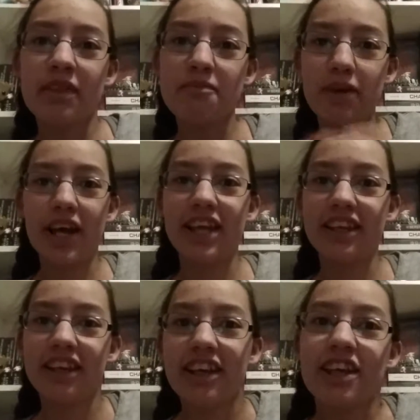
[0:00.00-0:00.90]
but
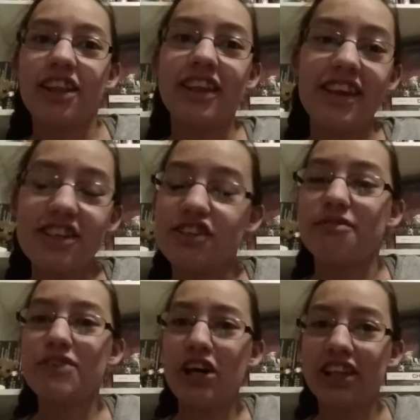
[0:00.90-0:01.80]
the issue
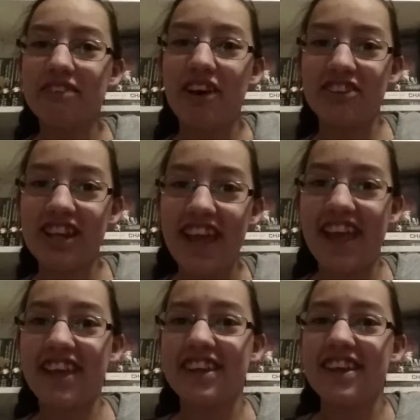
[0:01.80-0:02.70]
I'm talking about
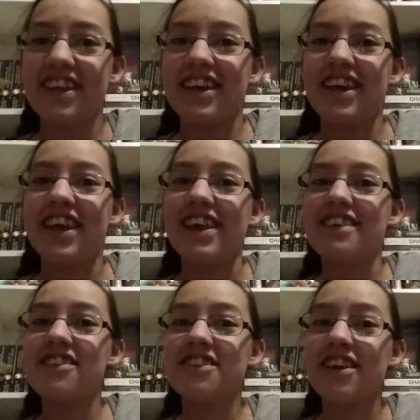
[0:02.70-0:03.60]
today
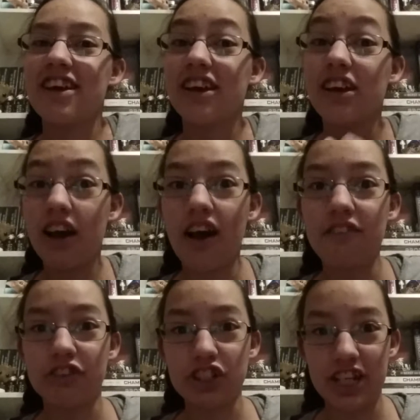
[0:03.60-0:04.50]
is
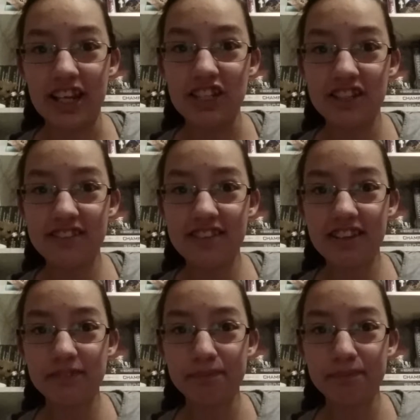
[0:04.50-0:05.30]
cover changes.